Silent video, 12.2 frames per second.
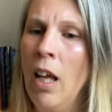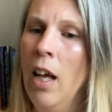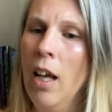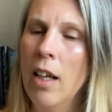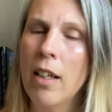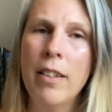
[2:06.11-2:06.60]

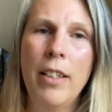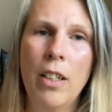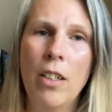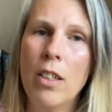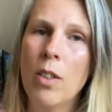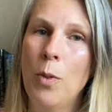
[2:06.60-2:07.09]
They
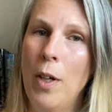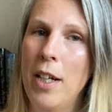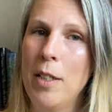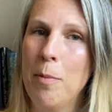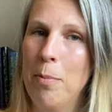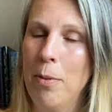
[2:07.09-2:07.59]
are
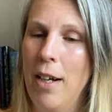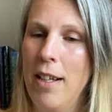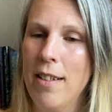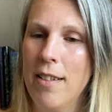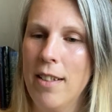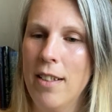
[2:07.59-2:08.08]
quite
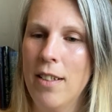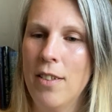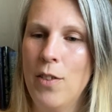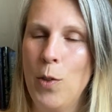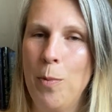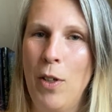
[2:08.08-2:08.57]
pricey,
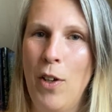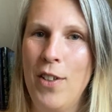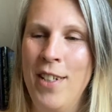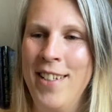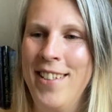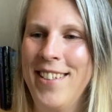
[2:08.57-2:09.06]
to be
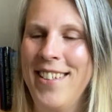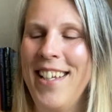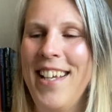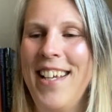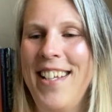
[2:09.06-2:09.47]
honest.